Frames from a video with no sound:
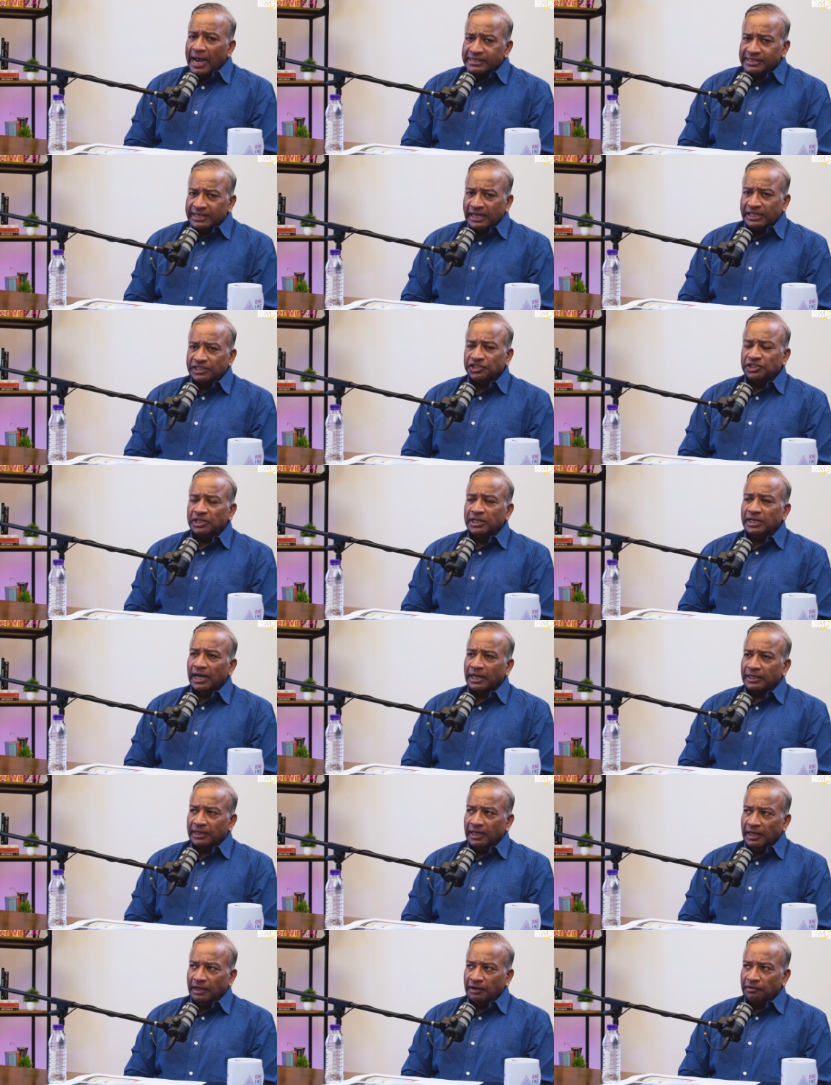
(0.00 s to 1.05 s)
essentially i
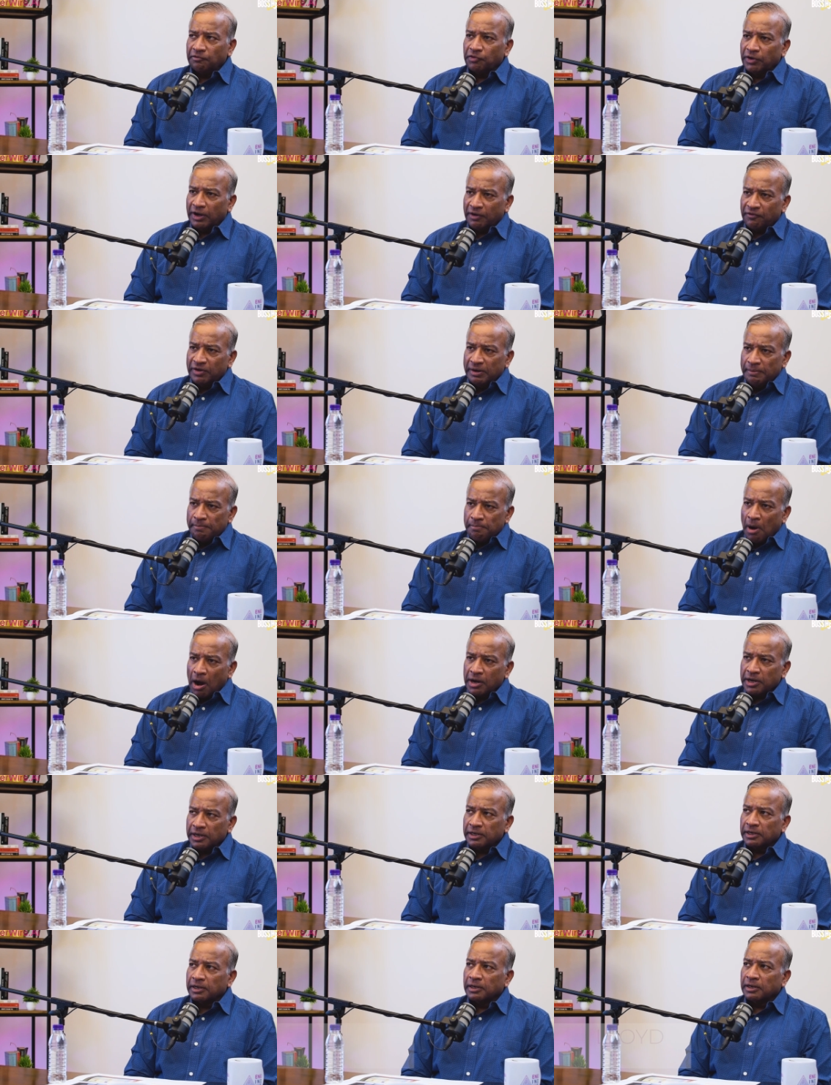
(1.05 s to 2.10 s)
think for every
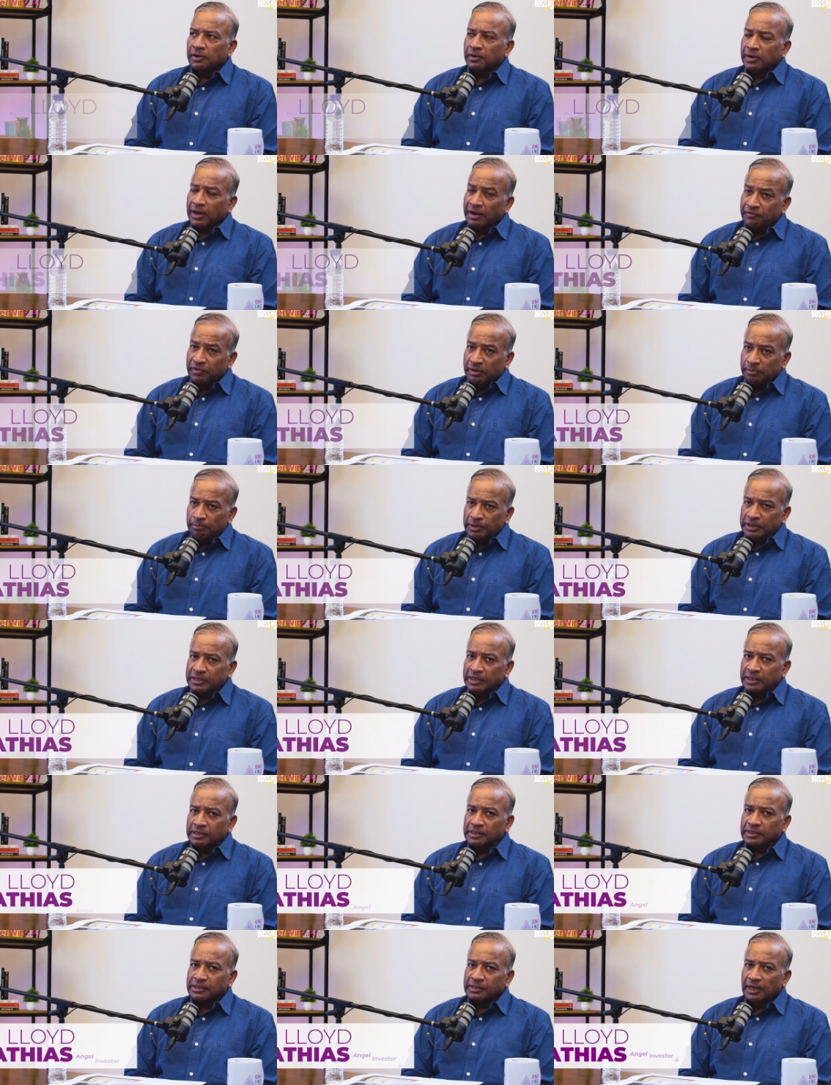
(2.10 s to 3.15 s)
marketer or every
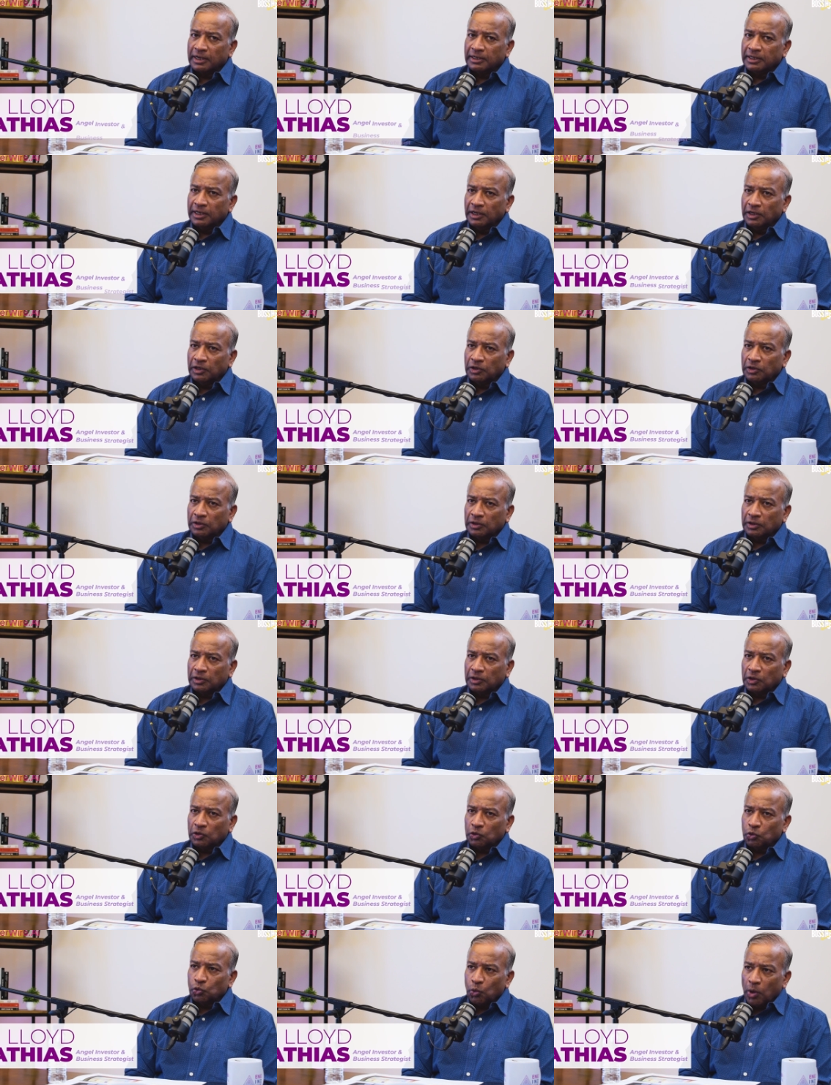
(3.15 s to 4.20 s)
business i think
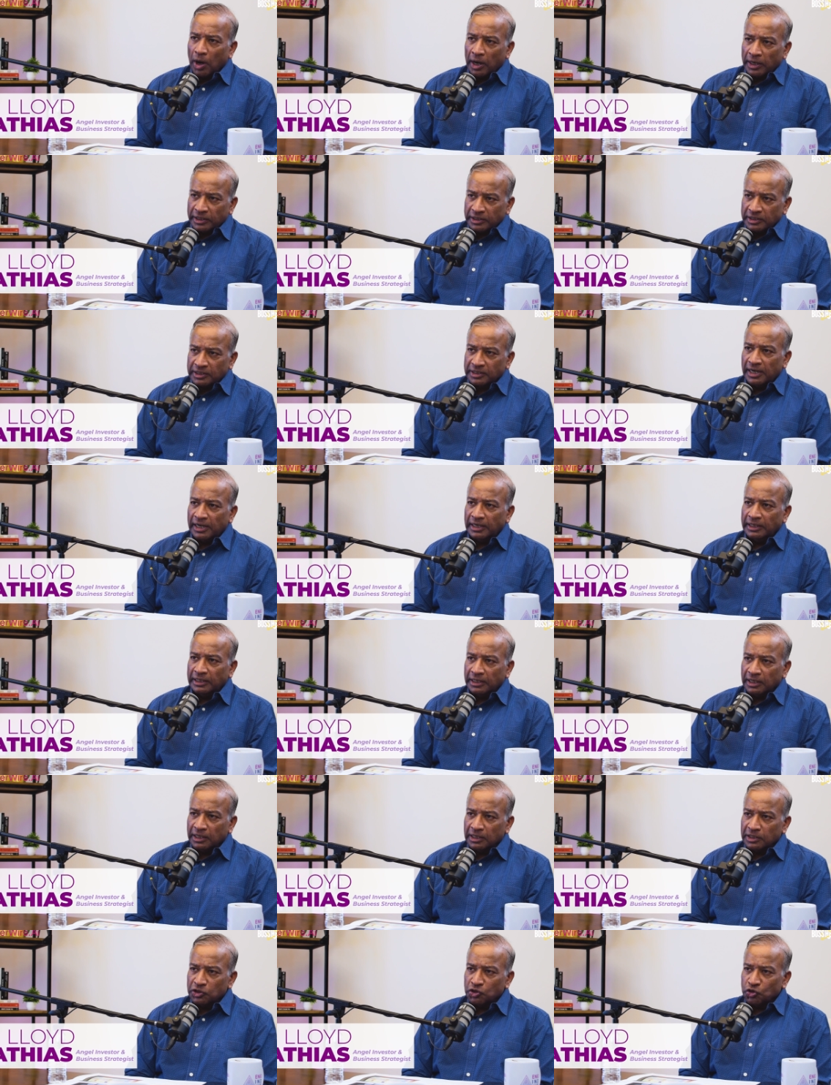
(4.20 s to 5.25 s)
to understand
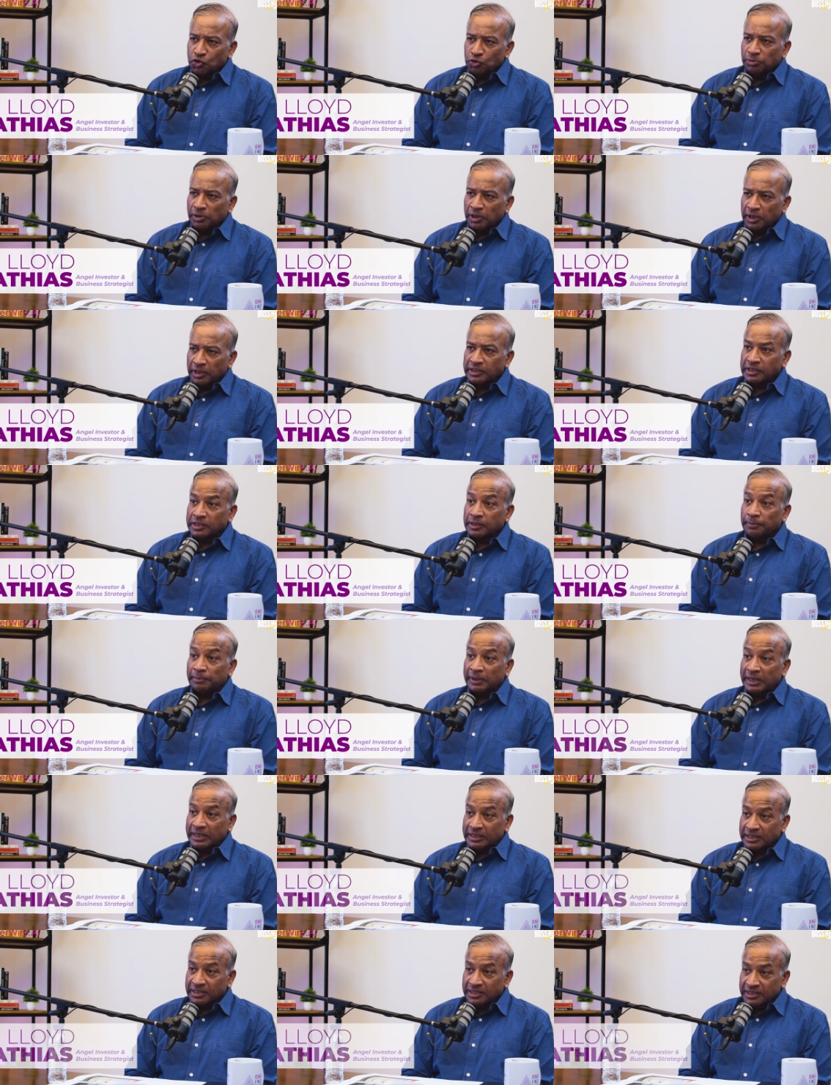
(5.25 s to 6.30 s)
the consumer is the
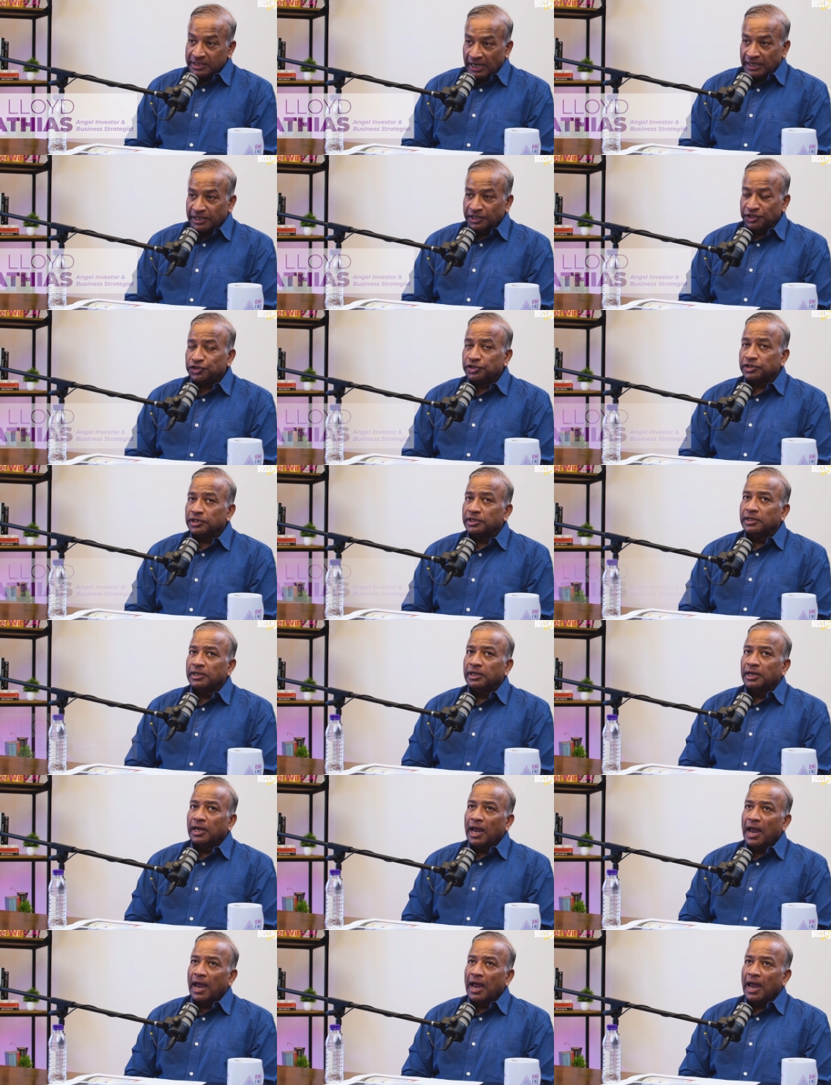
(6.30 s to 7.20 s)
biggest challenge mm.